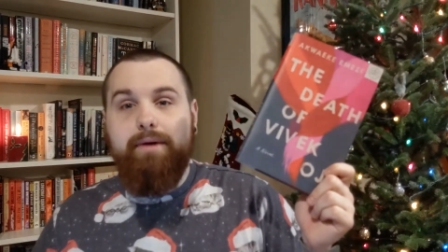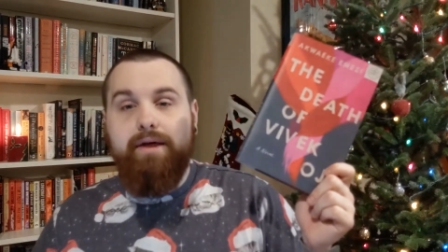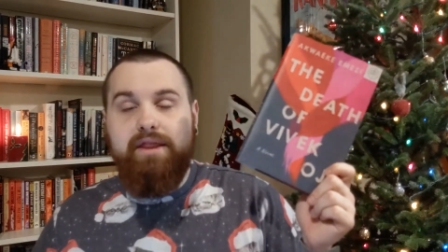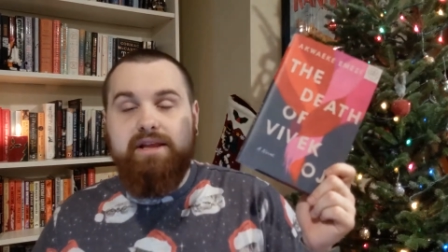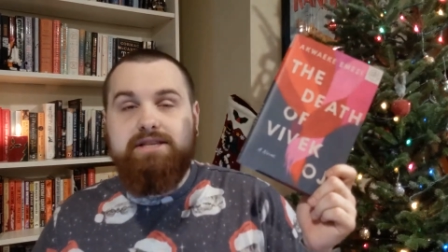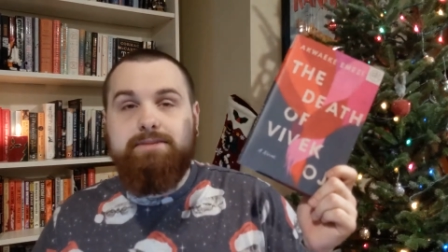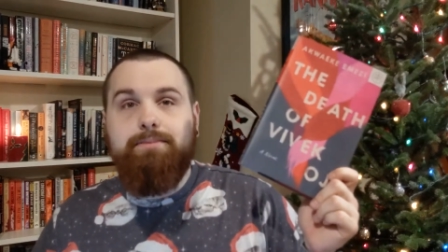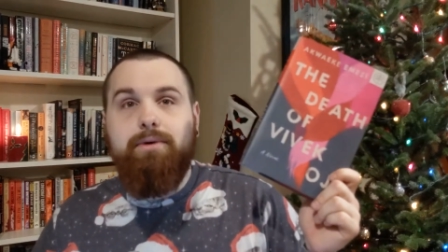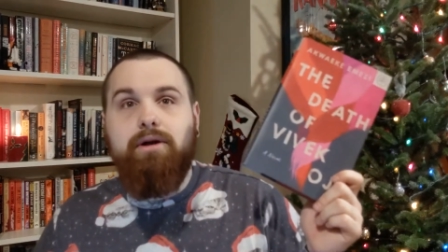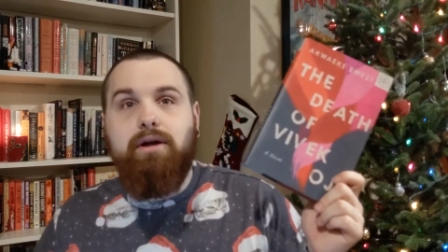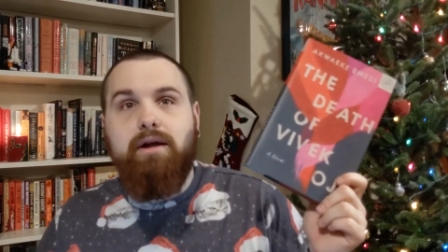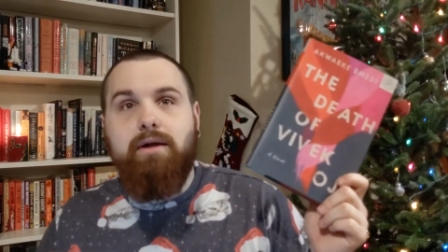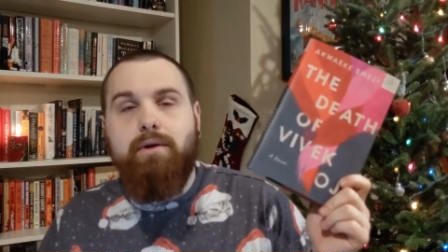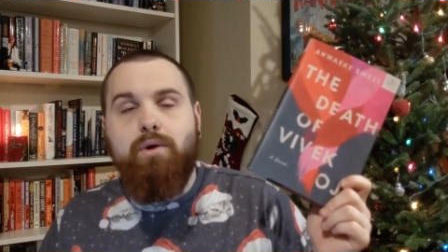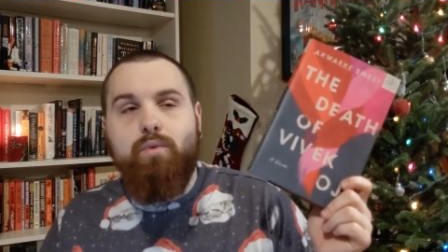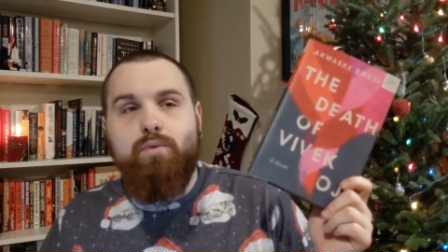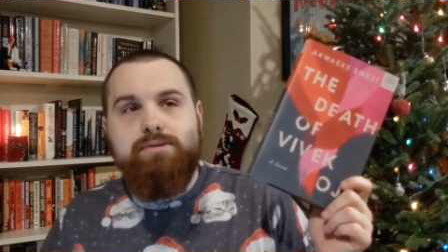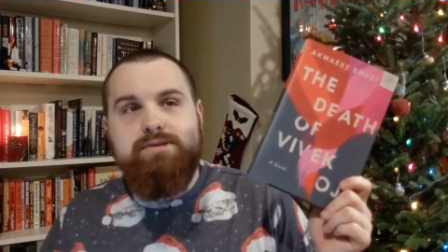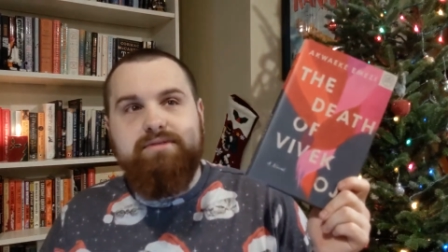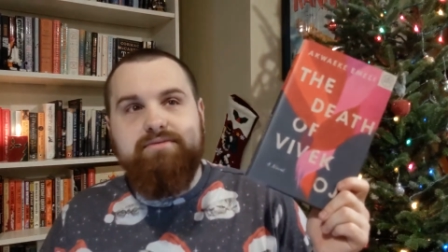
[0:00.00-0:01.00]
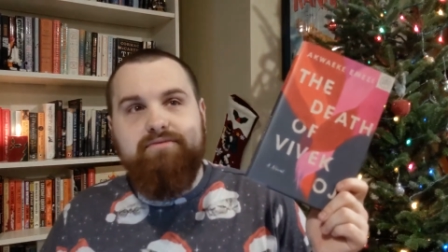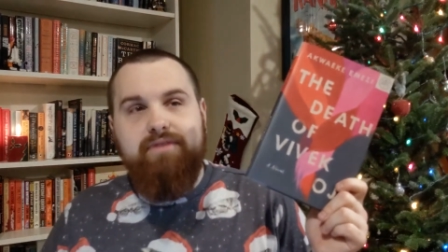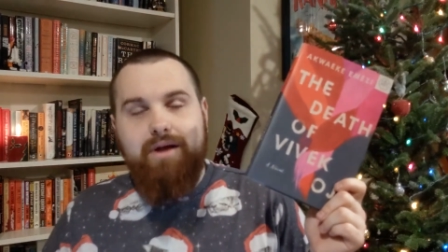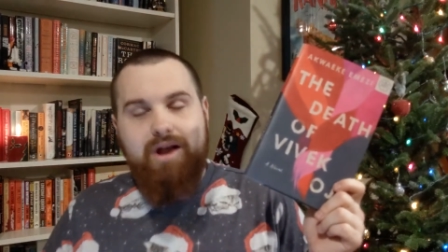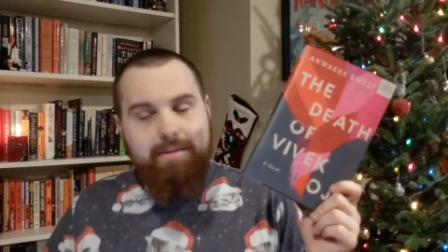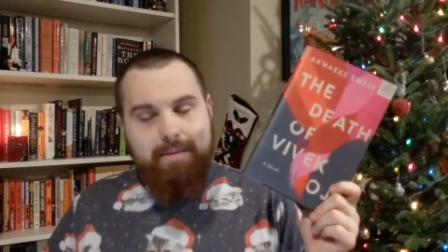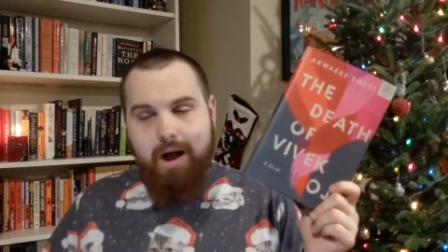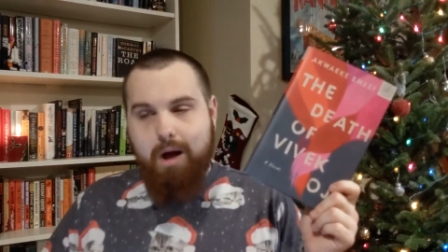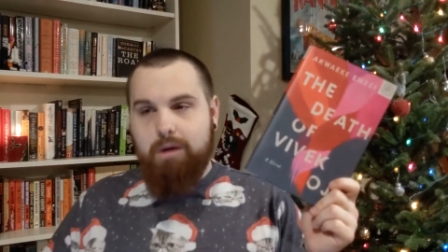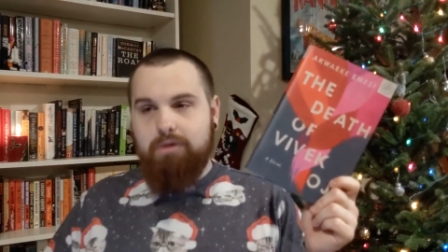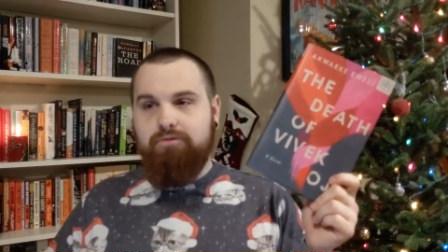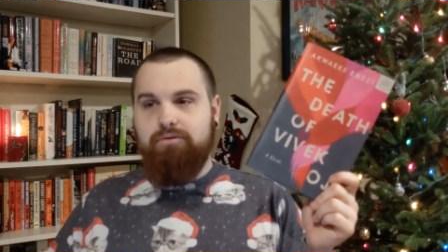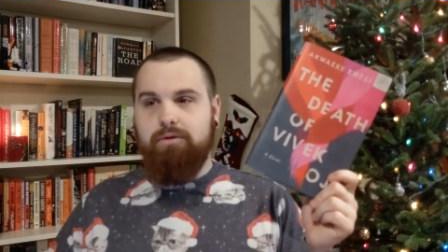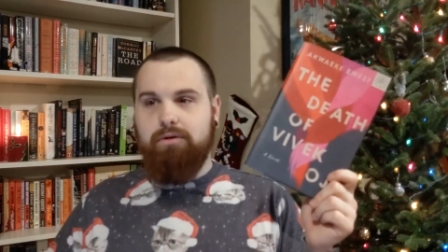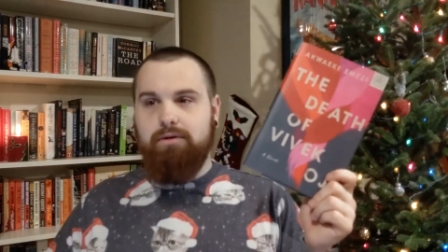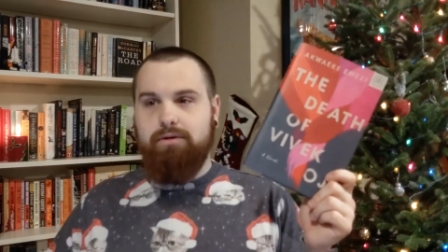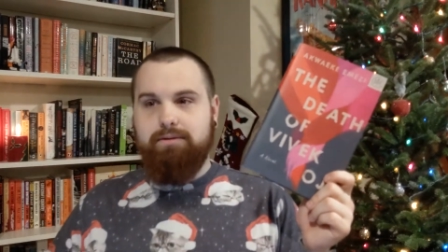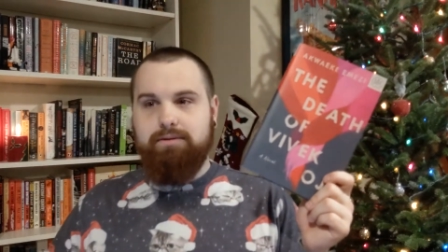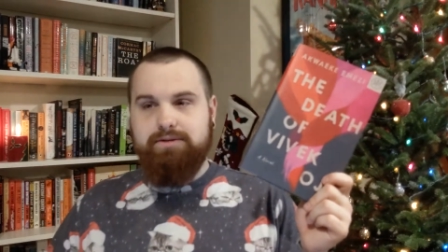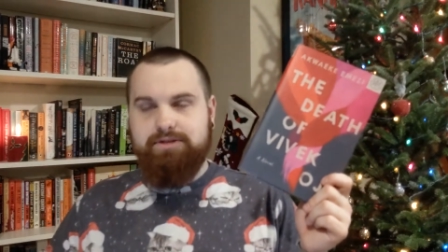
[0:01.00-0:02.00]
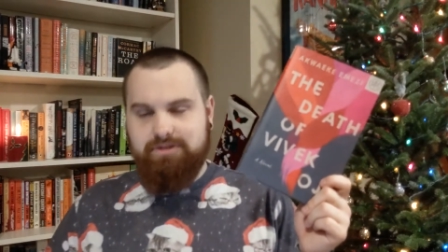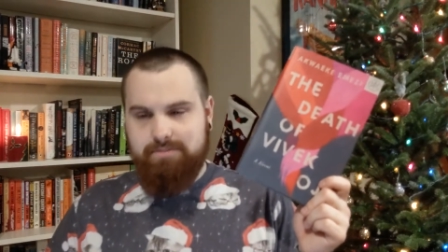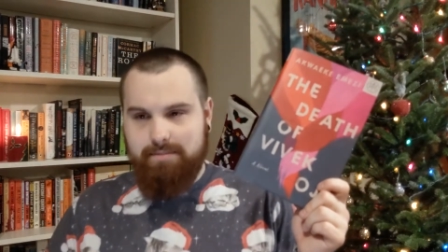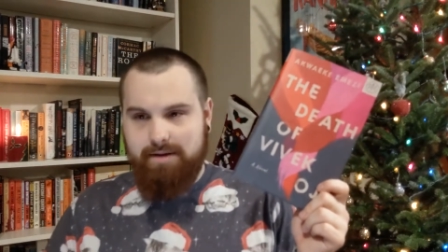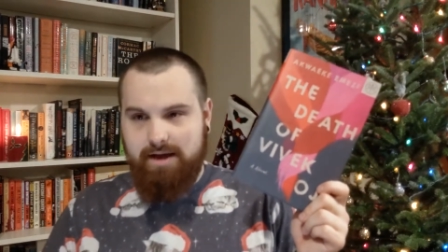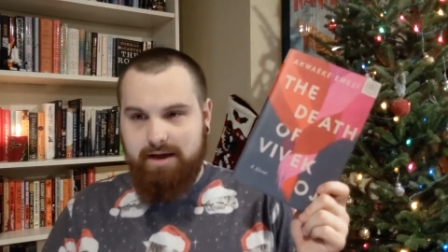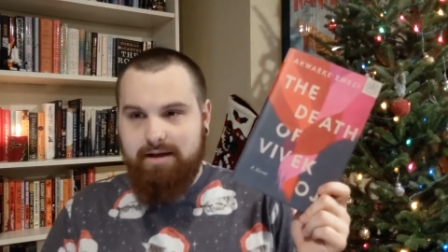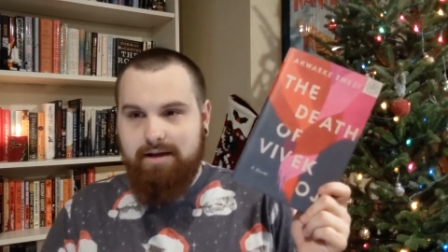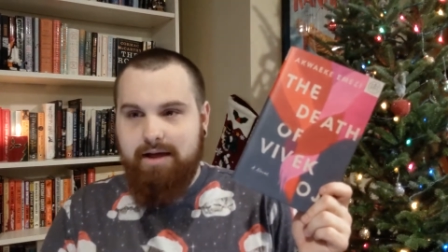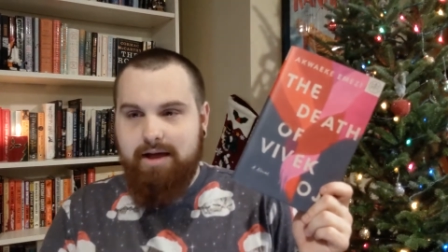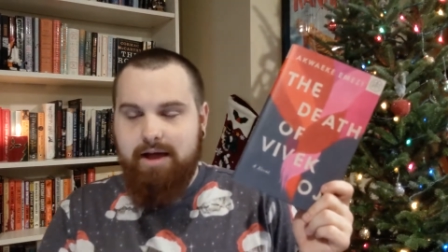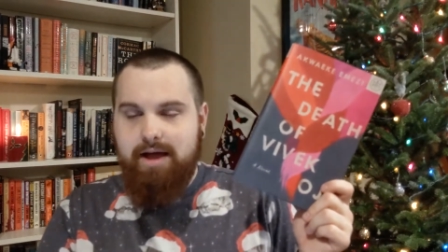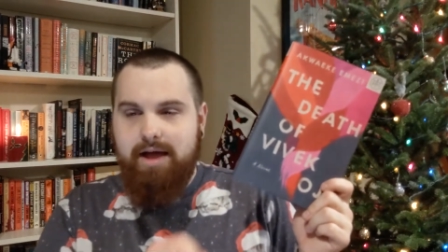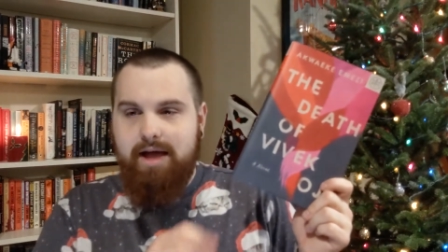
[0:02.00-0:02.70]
but this book was very powerful to me.